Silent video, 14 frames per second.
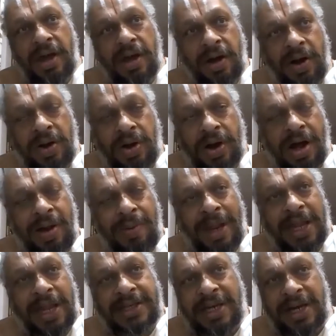what you call
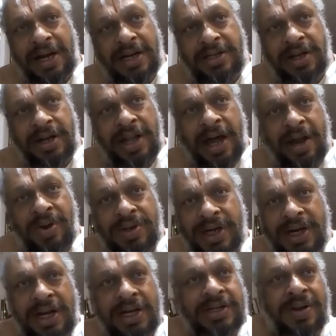milliseconds or
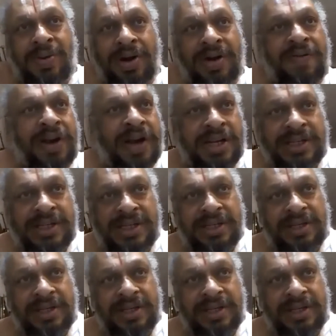nanoseconds or whatever it is.